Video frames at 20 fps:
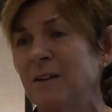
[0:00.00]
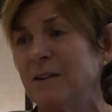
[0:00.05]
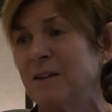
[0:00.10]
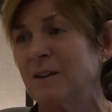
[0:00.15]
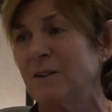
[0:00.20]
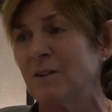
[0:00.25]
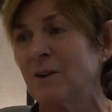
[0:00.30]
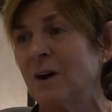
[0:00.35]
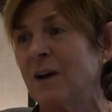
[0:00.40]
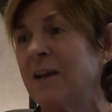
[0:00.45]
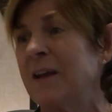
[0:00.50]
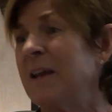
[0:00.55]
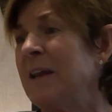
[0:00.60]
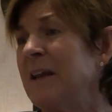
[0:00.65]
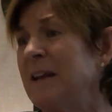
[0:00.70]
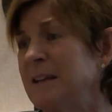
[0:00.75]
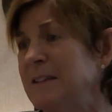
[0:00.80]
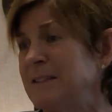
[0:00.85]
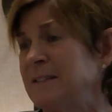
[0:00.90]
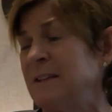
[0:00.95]
You're not
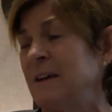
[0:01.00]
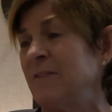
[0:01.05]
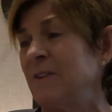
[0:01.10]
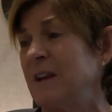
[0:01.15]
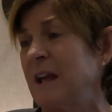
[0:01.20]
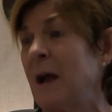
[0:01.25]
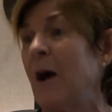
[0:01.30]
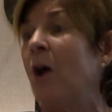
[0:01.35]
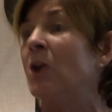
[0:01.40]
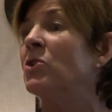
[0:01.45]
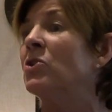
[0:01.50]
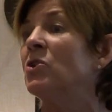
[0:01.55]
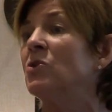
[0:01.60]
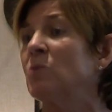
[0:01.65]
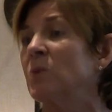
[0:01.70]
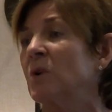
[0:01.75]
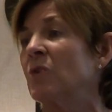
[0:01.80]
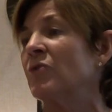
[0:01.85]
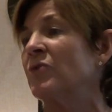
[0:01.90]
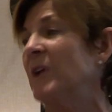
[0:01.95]
getting a 7 cap on good
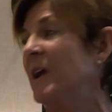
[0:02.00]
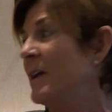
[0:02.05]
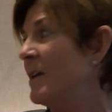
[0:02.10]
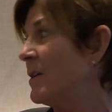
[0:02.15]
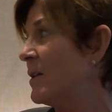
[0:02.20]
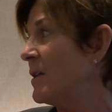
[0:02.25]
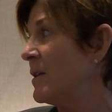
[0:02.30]
real estate.